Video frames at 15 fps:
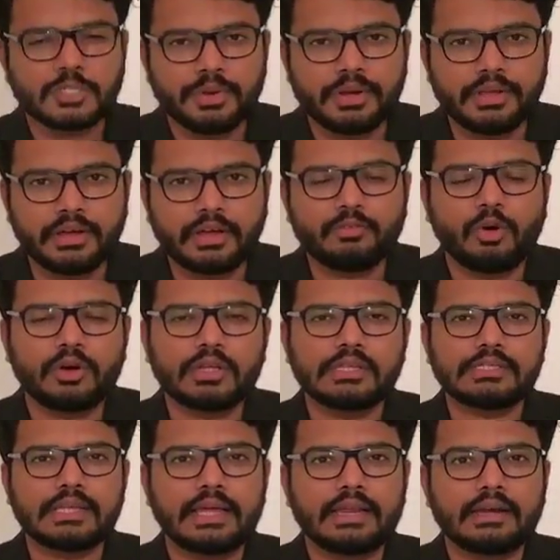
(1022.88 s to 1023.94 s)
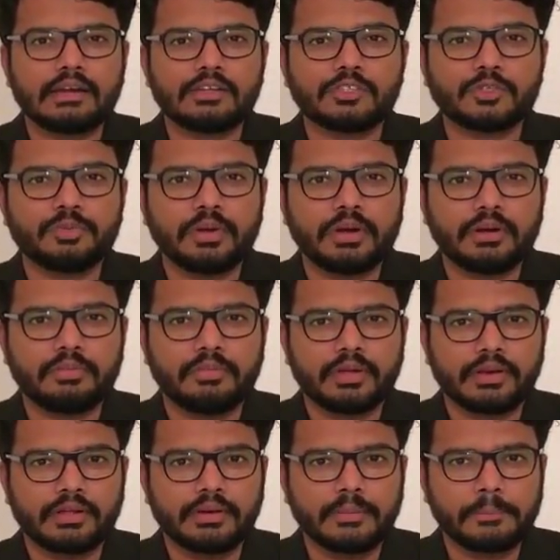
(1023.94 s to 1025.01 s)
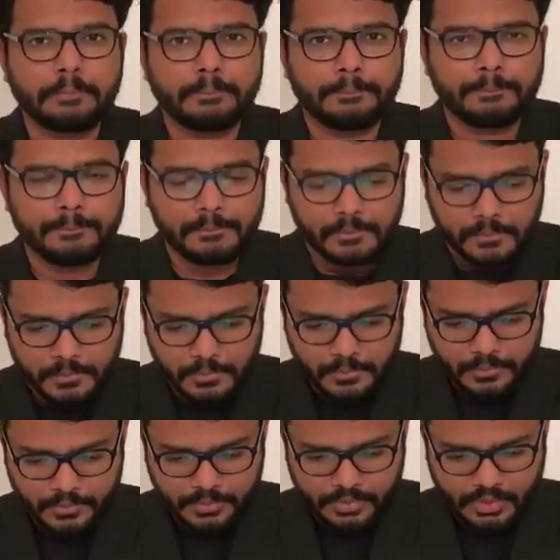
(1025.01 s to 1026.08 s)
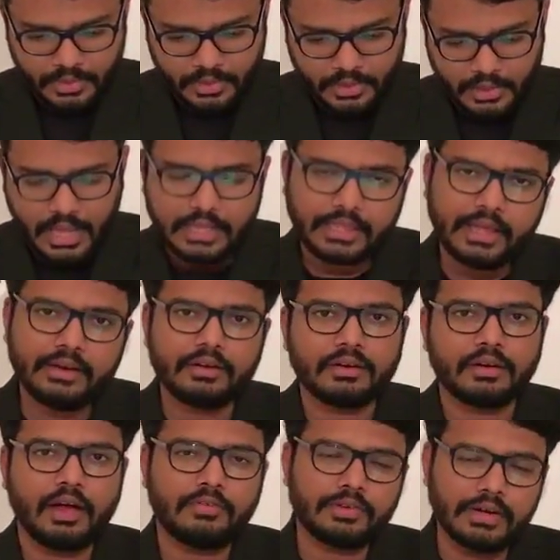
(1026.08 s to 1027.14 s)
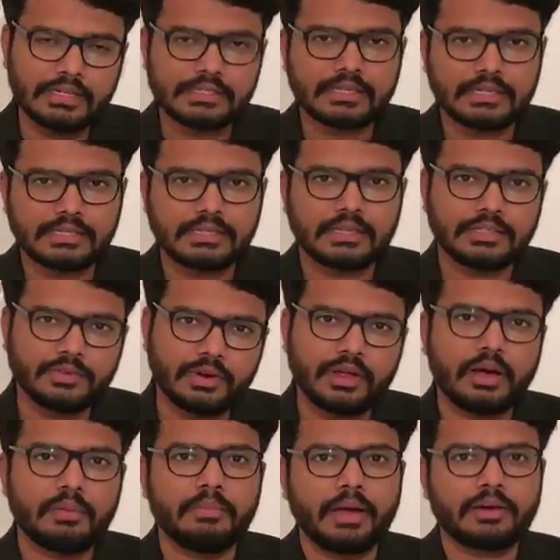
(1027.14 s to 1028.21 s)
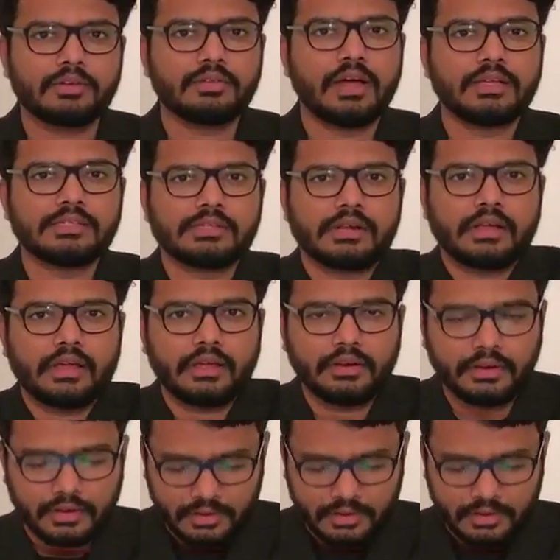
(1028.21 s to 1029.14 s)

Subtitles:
media and what is enrichment media? And then after discussing this, we'll come back to the answer again.